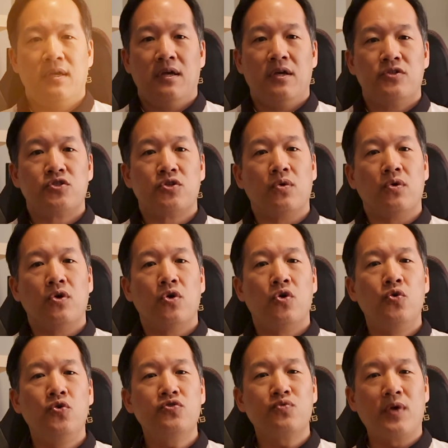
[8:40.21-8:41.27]
So
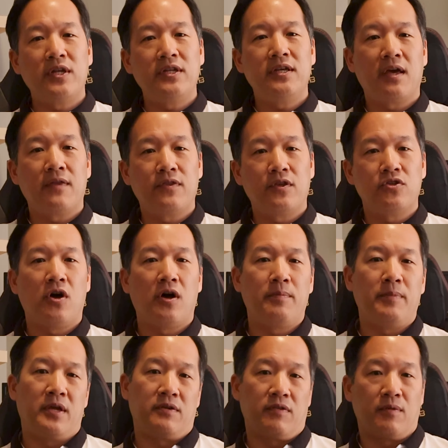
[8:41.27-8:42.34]
who's renting at the top
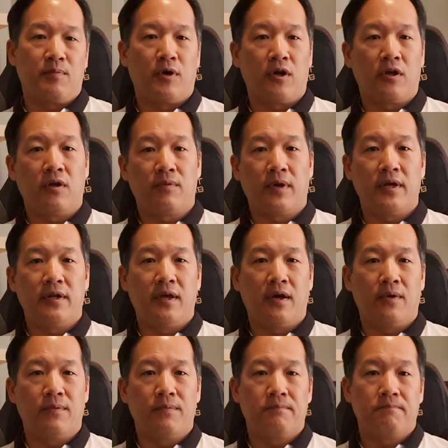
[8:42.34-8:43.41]
end of the market right now?
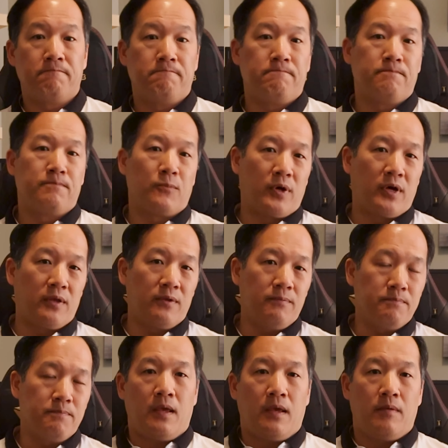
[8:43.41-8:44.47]
Well,
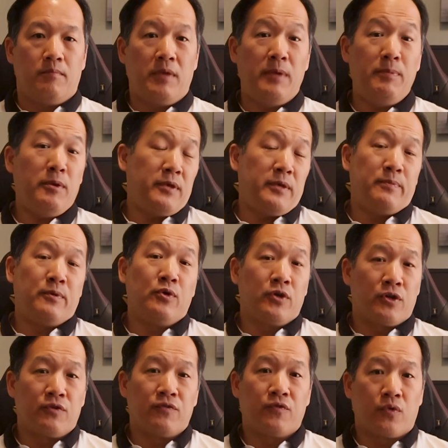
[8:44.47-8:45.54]
maybe people who can
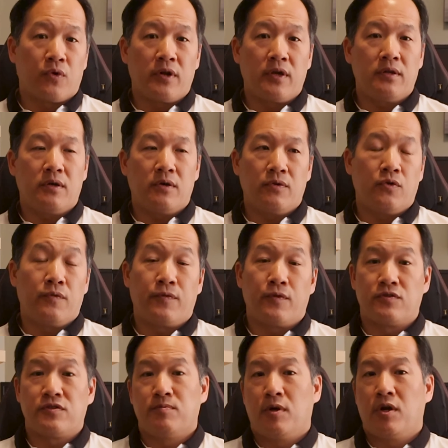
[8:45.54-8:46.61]
afford it, although if they're
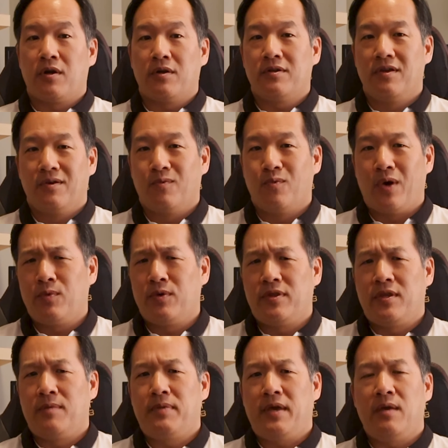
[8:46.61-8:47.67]
smart, why would they
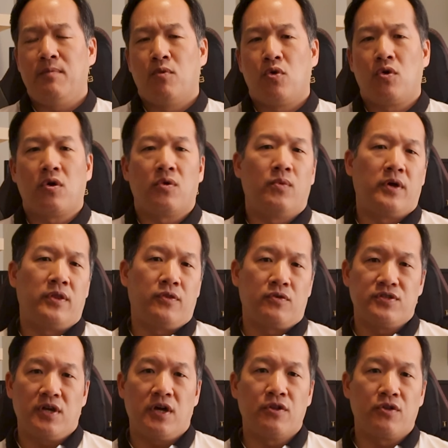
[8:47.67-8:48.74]
pay more when there's
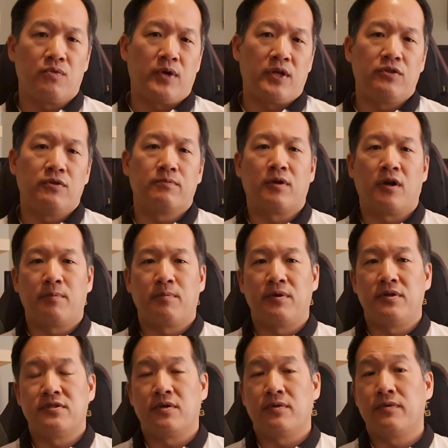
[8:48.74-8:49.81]
other rental
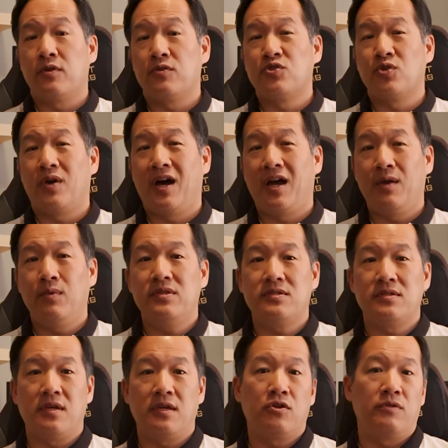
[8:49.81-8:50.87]
properties out there? So I would
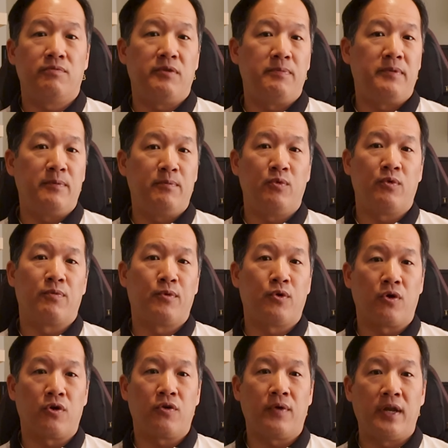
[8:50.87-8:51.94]
say it could be people with poor
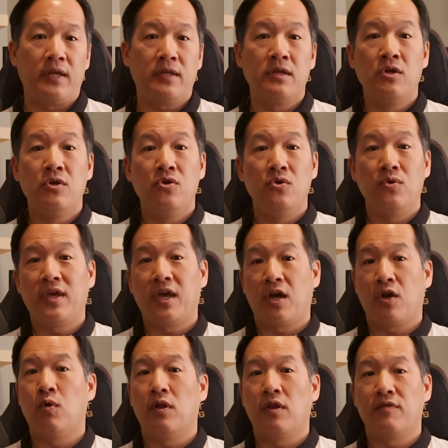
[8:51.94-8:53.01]
credit who can't
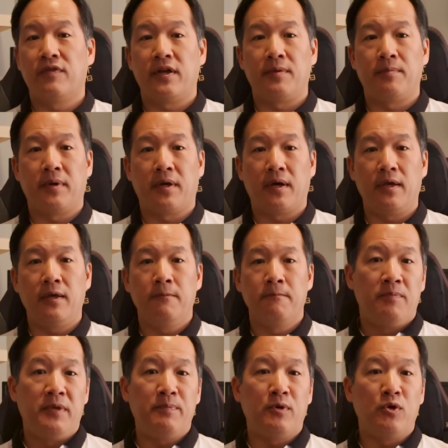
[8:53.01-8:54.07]
qualify to buy,
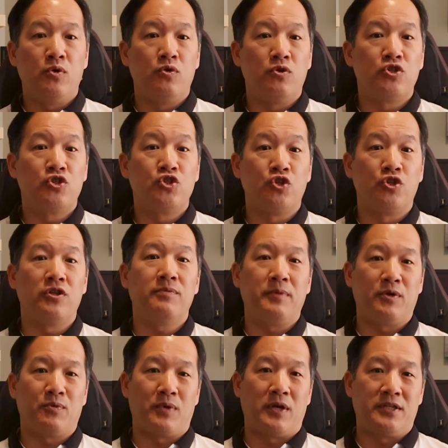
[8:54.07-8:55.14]
people who shouldn't
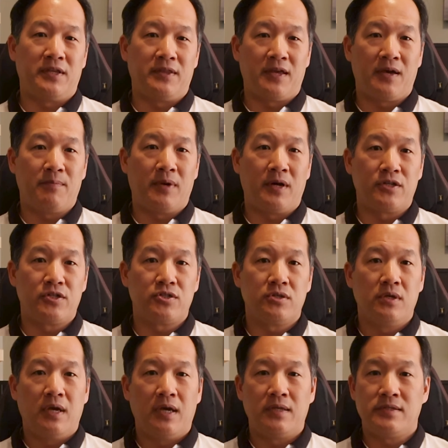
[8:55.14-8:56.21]
be renting that much,
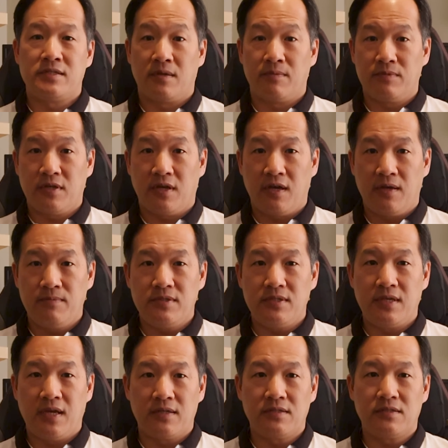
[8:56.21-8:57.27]
and sometimes,
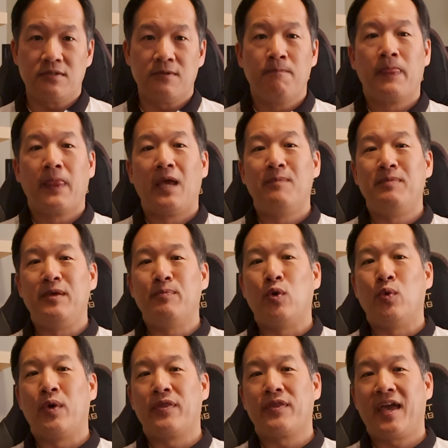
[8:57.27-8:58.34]
yes, people
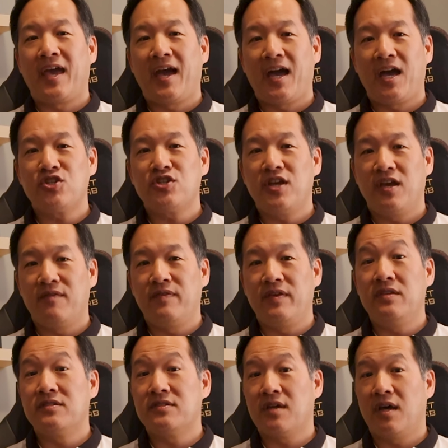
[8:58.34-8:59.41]
with cash-heavy
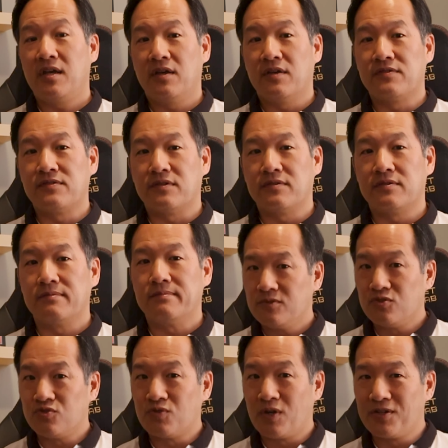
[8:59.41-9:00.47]
side hustles,
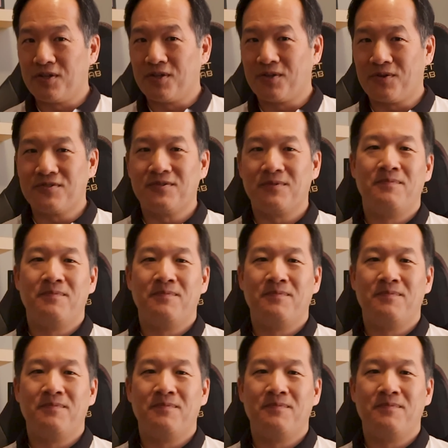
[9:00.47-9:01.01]
drug dealers.